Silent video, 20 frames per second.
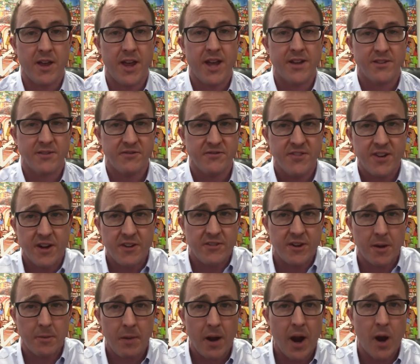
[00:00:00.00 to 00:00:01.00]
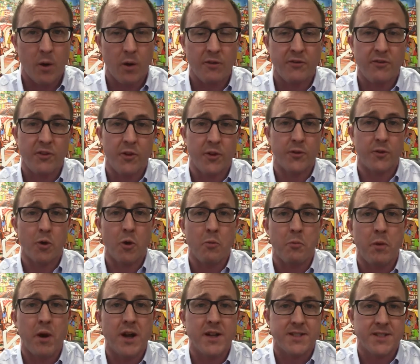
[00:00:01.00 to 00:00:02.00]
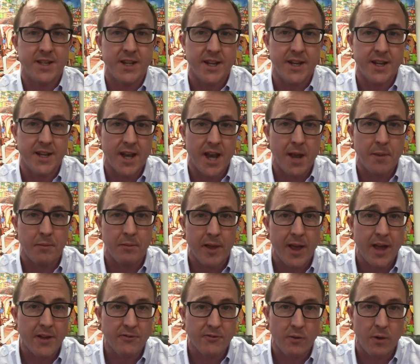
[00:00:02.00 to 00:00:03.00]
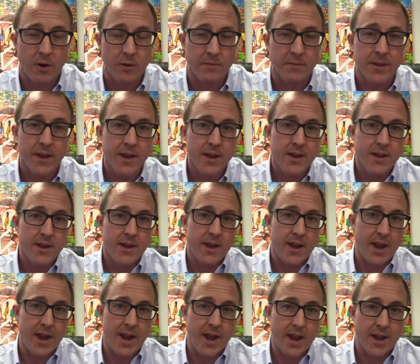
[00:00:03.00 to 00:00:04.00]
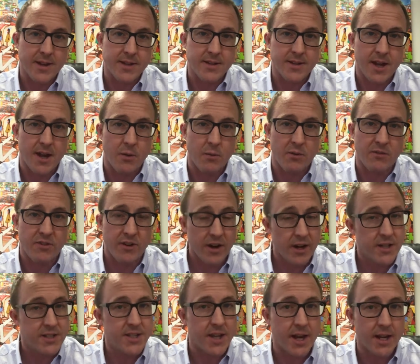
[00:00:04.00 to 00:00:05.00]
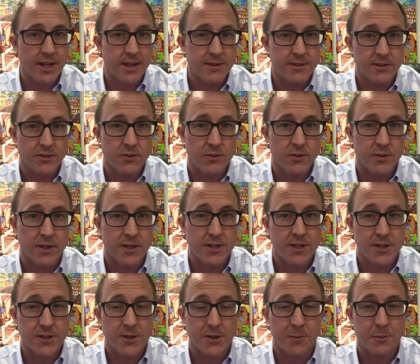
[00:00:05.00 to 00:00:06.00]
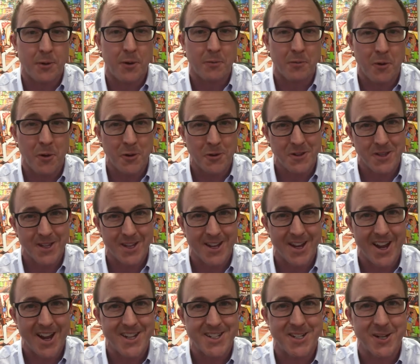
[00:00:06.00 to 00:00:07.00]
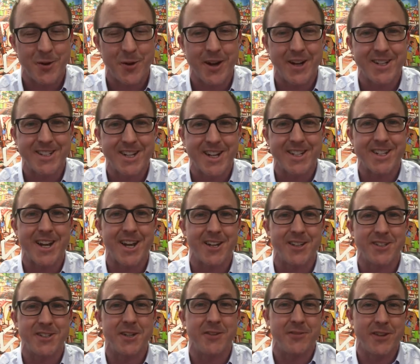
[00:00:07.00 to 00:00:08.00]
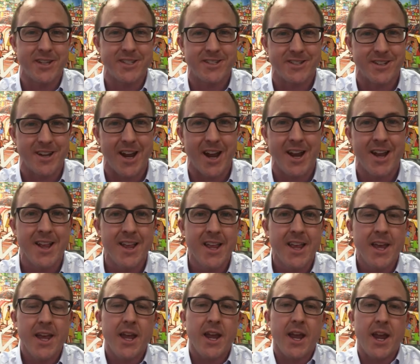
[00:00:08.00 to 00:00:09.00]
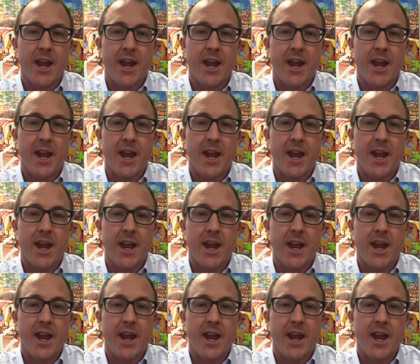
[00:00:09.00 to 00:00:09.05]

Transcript: has a very, very powerful and robust EDI platform. And we're very excited to continue to promote the antiquated technology of yesterday